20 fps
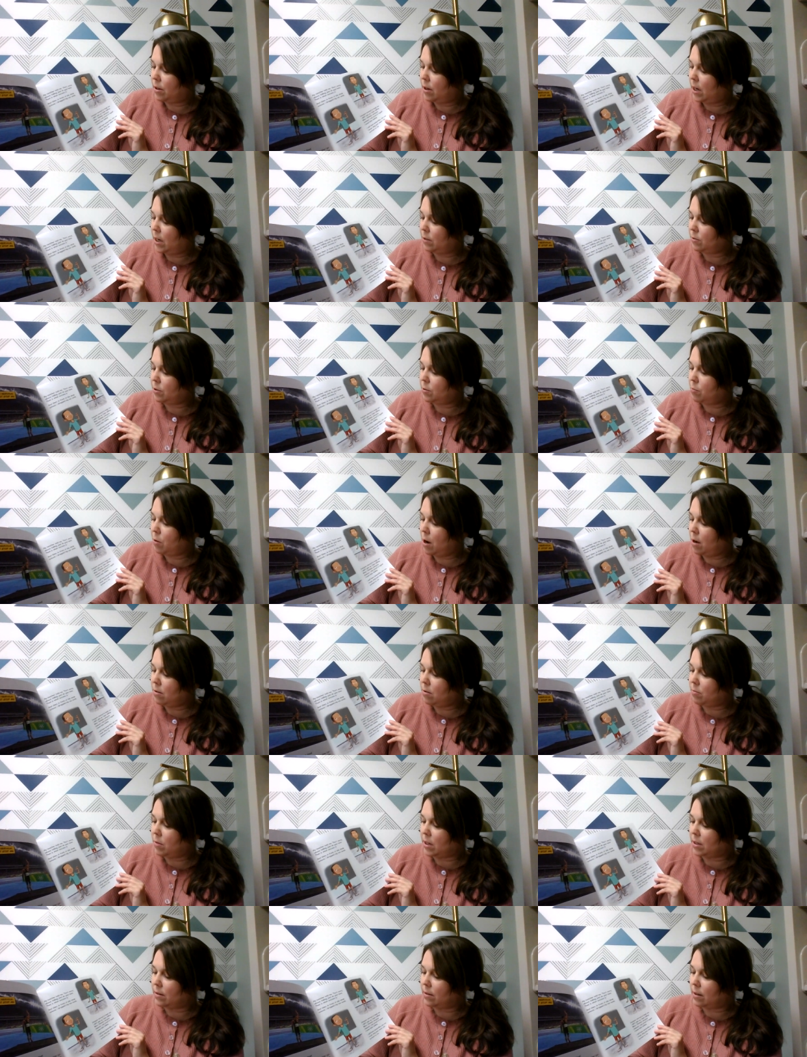I was proud of
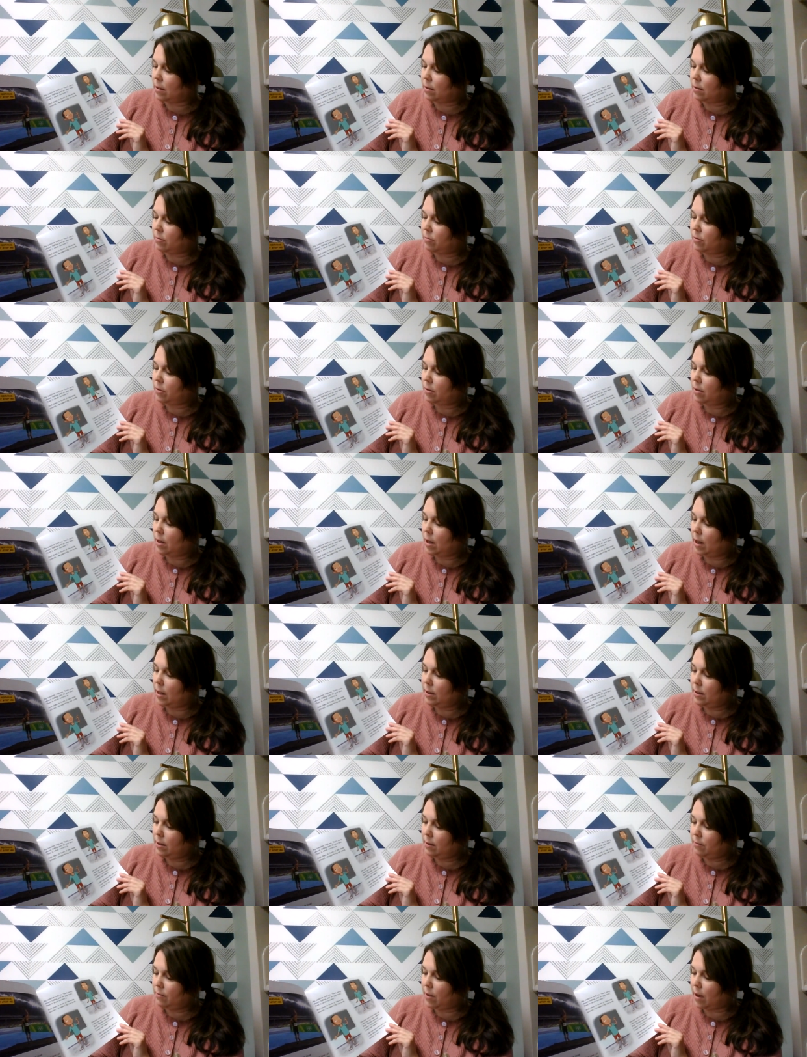myself. I
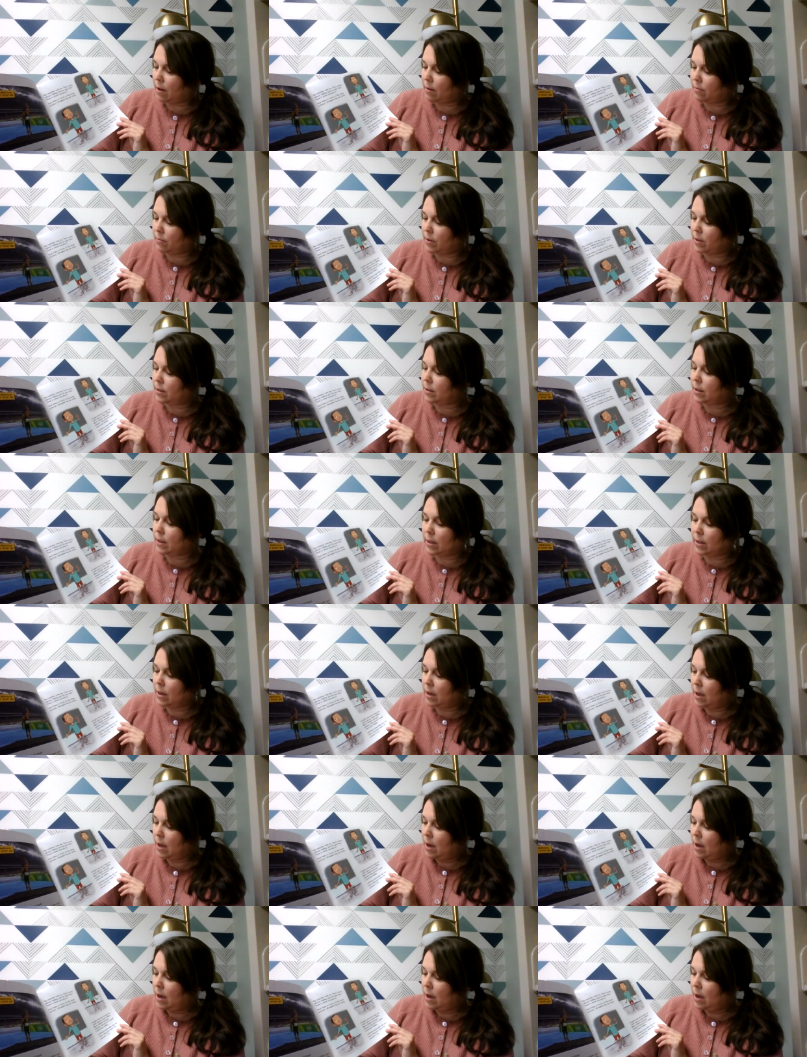love that feeling.